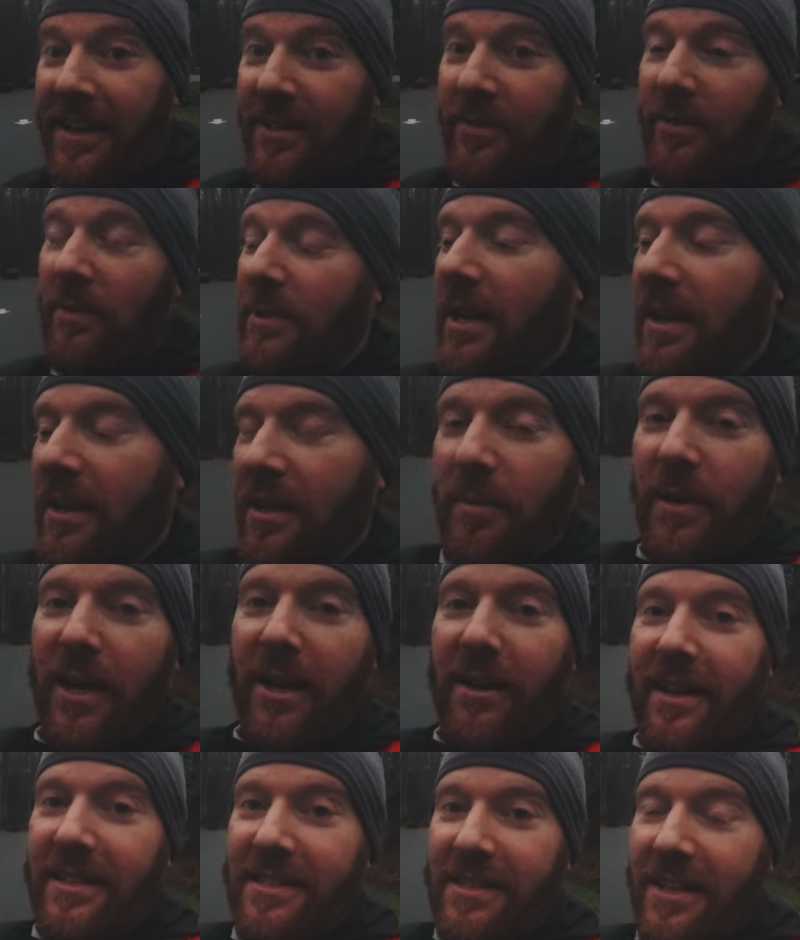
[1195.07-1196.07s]
That's what I'm talking
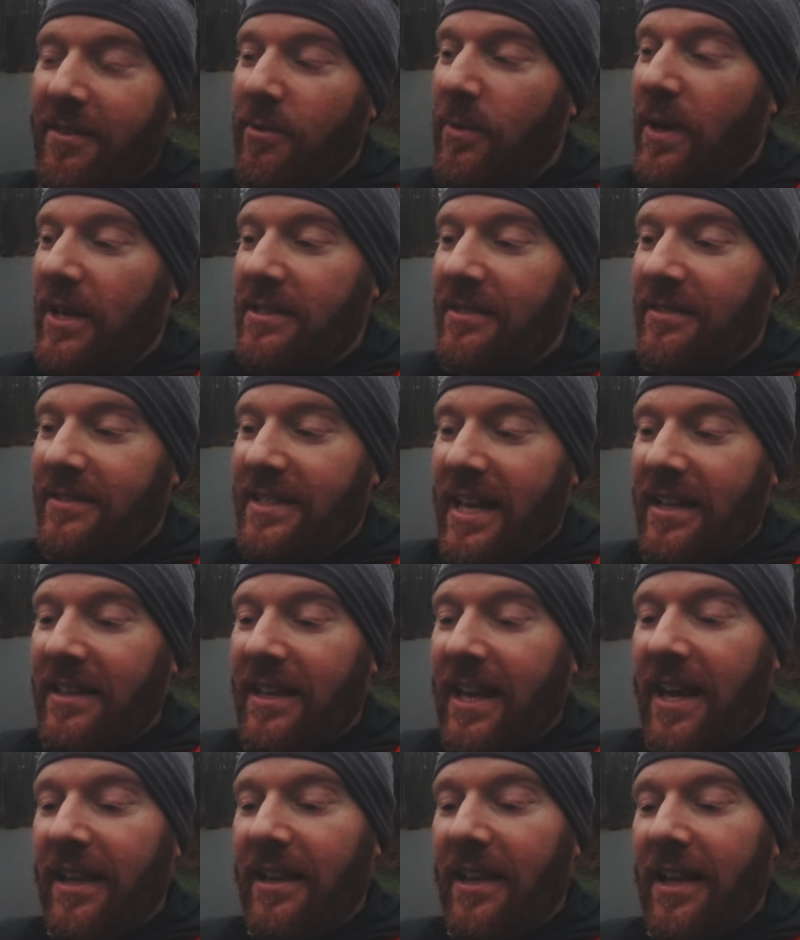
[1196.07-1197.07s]
about. I still have about
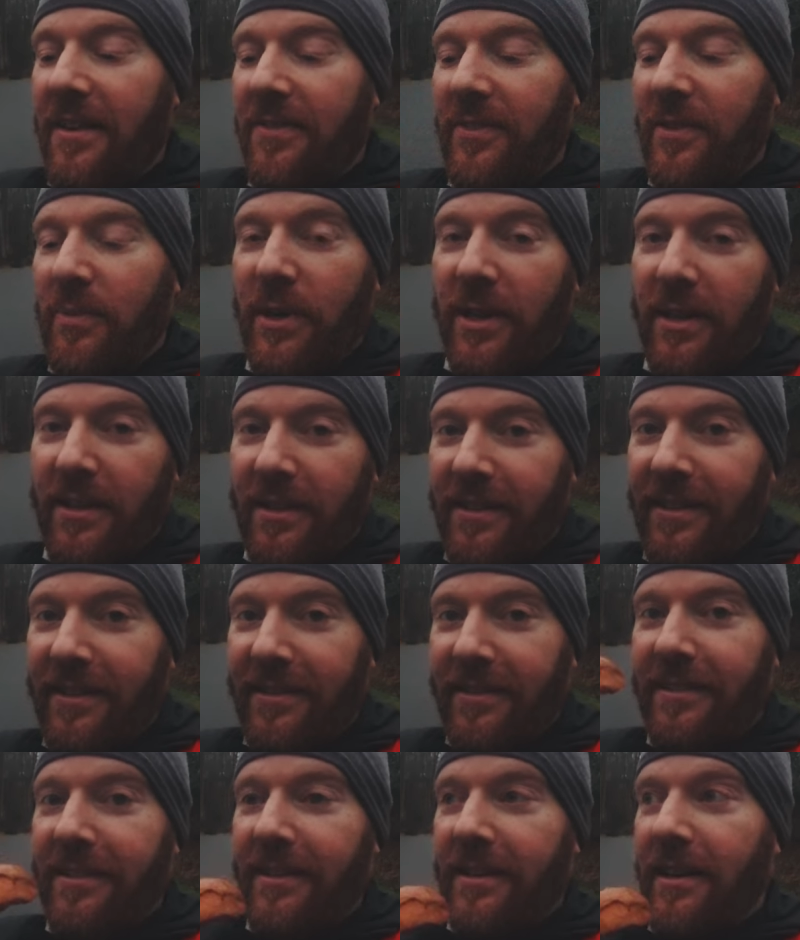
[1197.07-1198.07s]
10K left, but this
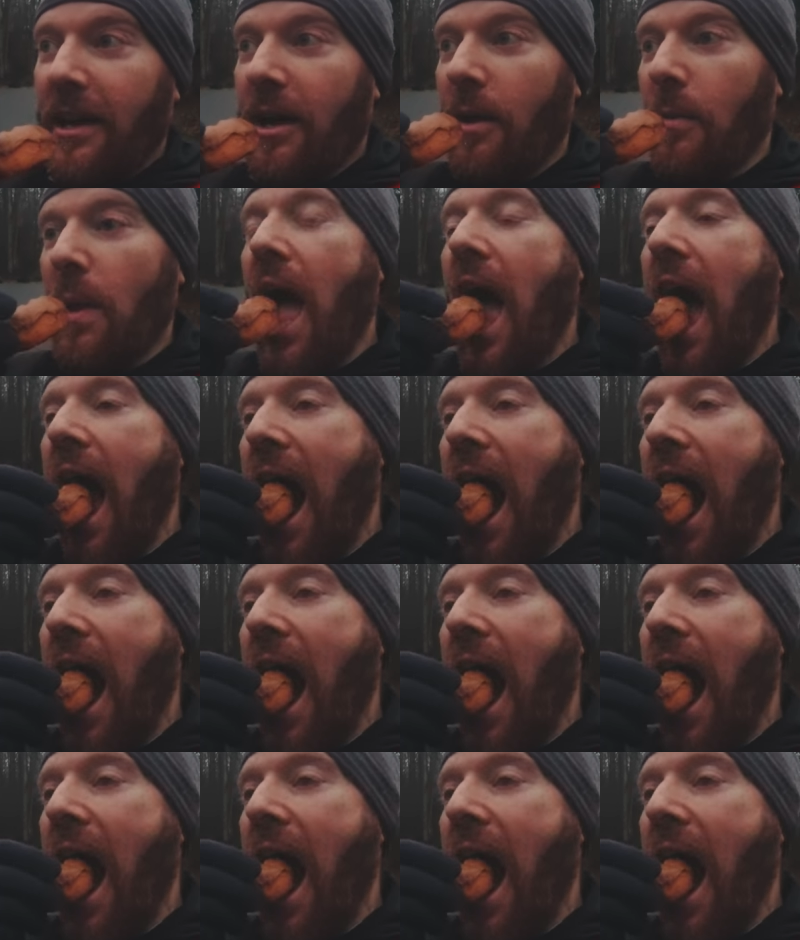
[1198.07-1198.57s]
is gonna help.